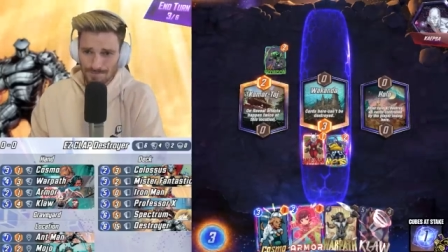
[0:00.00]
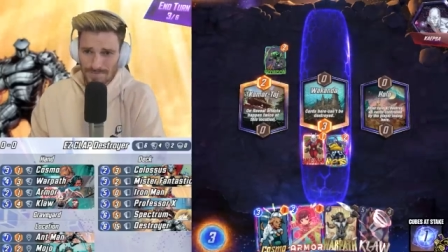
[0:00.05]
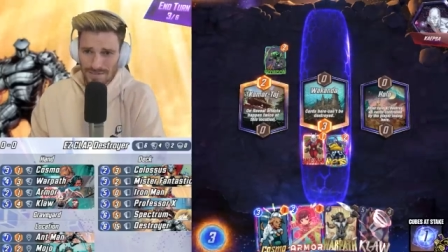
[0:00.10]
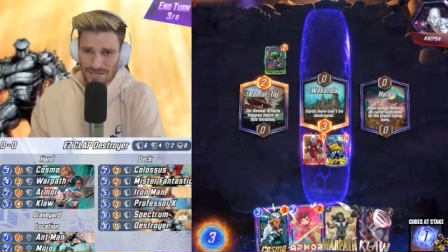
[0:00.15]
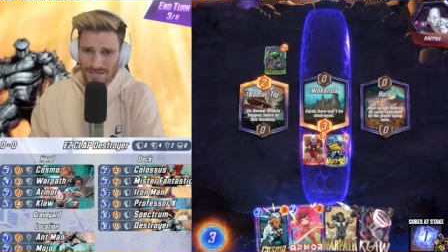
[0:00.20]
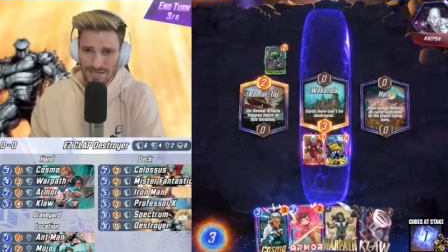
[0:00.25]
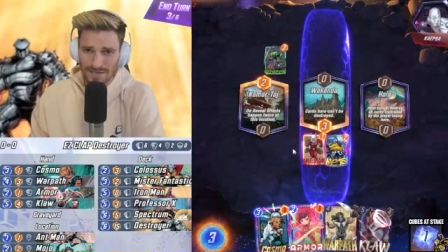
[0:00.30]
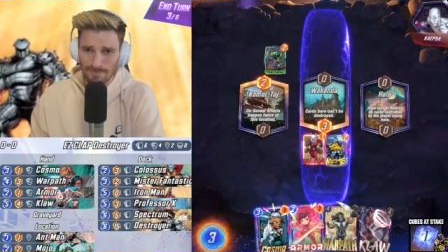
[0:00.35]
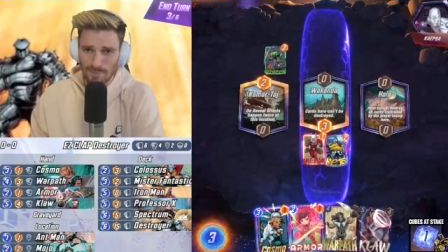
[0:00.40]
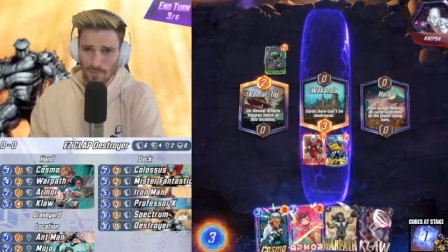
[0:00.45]

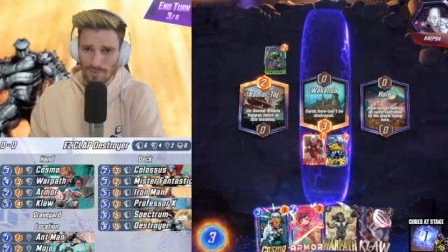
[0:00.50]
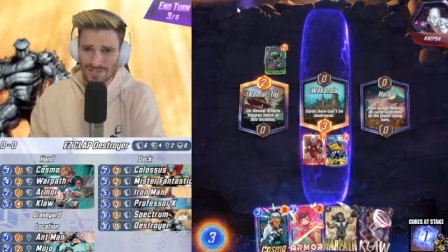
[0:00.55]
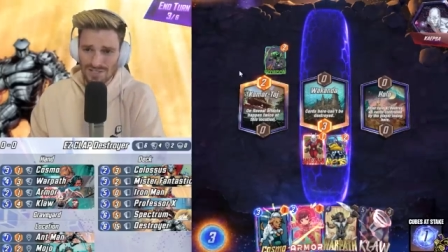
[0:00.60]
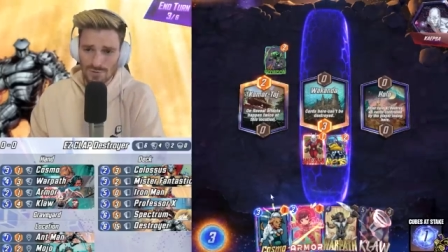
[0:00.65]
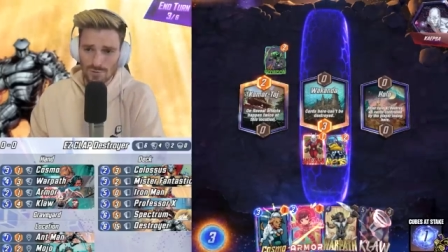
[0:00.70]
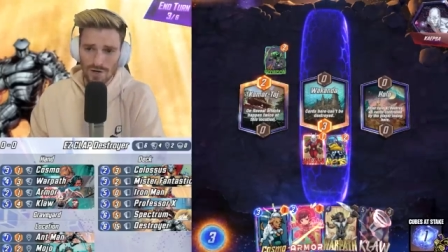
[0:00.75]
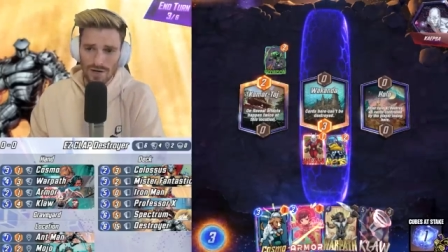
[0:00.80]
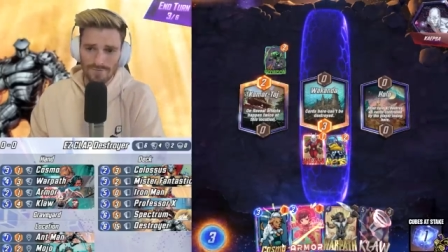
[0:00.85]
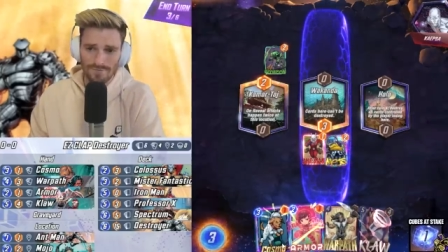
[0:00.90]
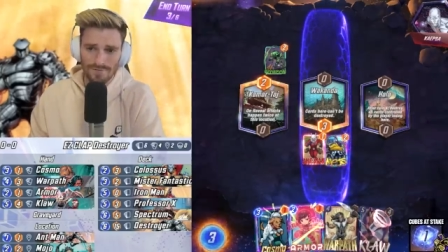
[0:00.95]
Uh, but we
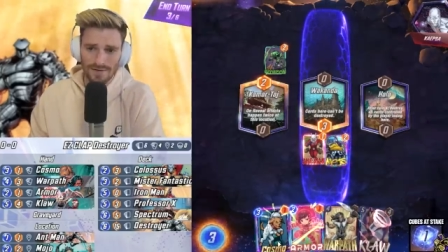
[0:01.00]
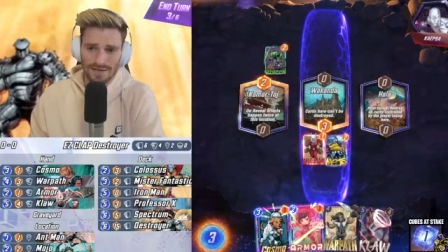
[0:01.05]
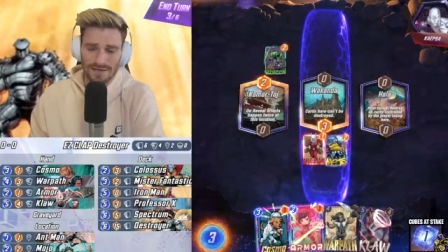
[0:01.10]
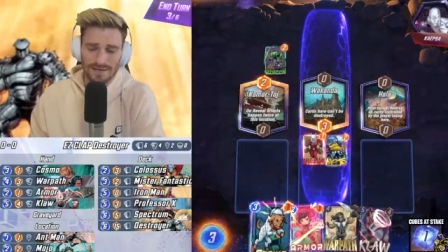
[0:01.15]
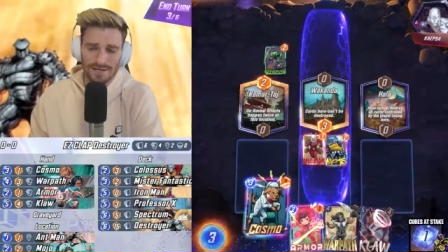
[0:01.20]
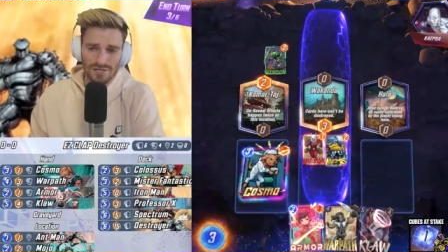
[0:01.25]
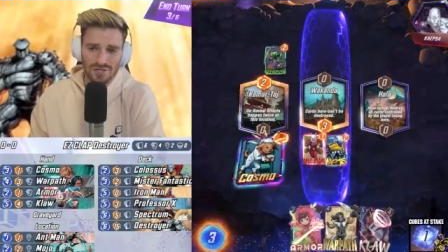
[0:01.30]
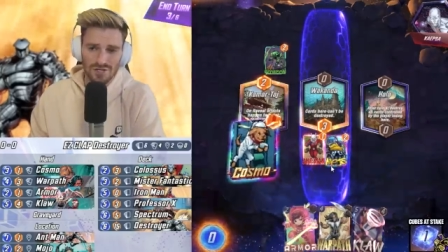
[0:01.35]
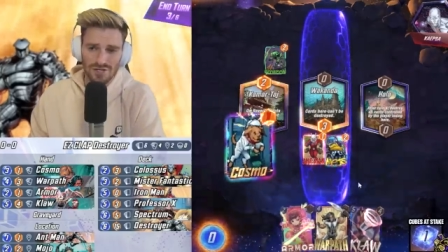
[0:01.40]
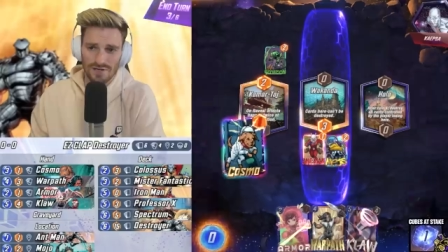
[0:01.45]
do have
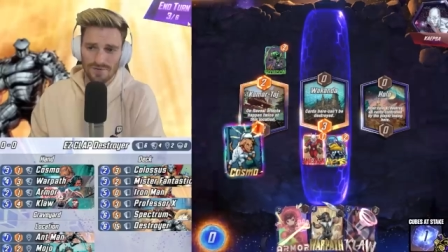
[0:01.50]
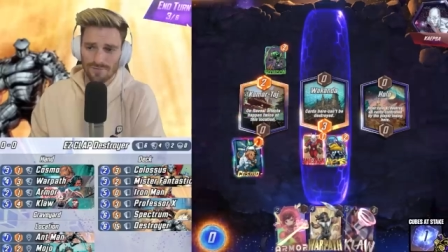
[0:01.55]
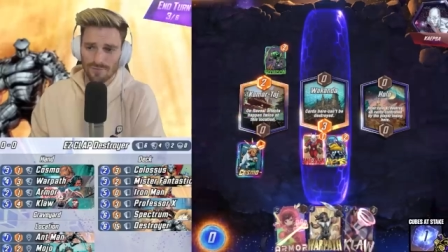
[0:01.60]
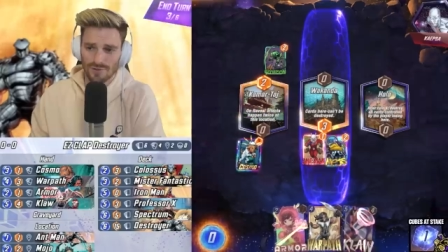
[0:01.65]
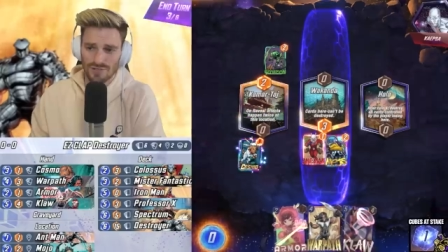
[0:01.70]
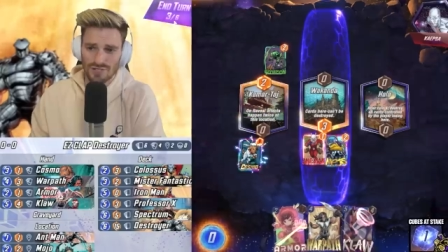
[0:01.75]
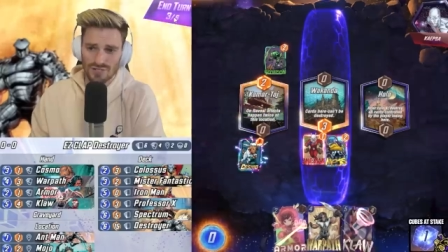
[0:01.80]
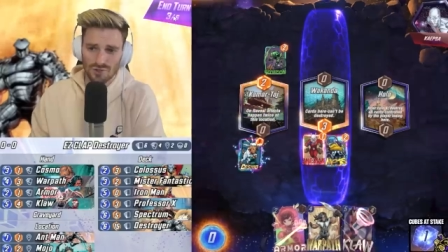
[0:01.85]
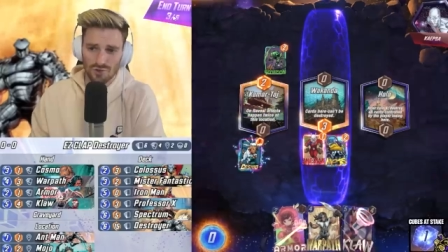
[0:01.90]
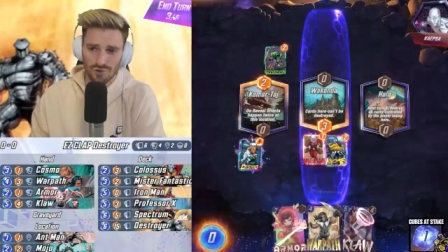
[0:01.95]
Initiative,
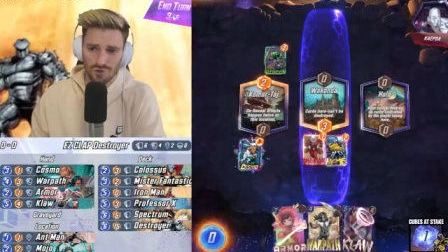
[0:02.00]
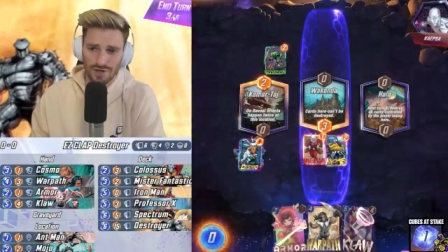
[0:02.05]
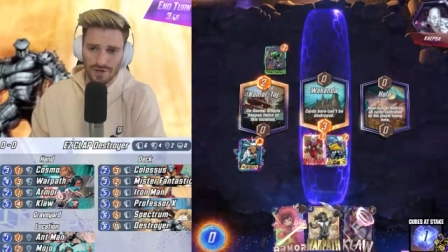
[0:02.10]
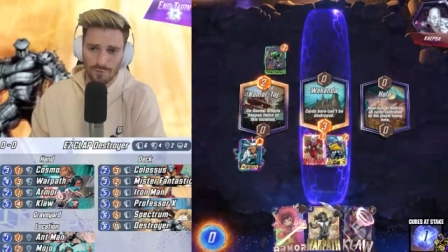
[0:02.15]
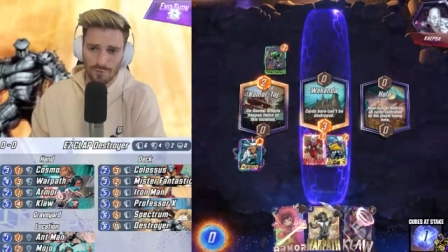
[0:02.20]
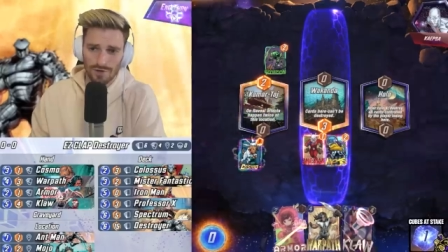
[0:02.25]
which is great.